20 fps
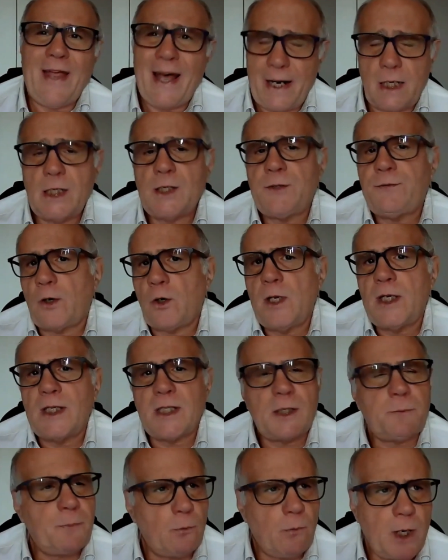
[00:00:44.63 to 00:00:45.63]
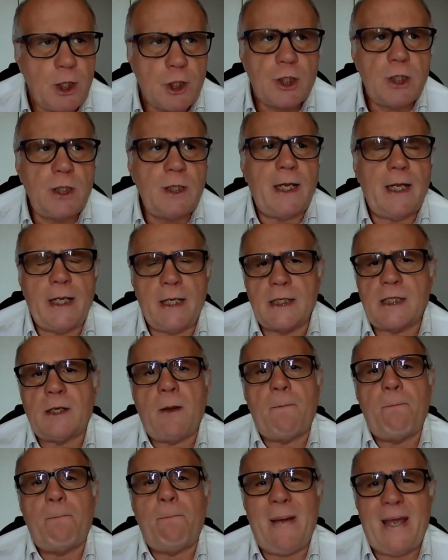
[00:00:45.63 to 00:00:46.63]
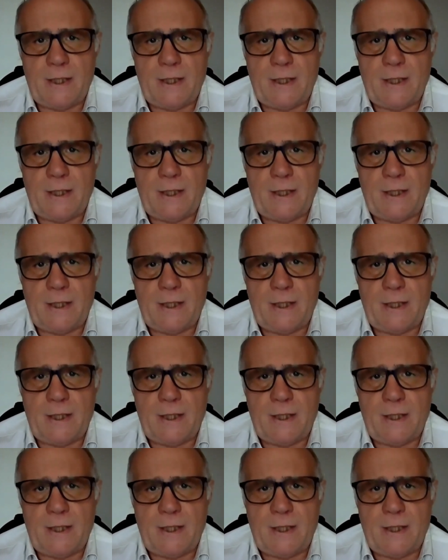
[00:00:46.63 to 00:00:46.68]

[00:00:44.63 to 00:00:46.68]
That is very, inspiration is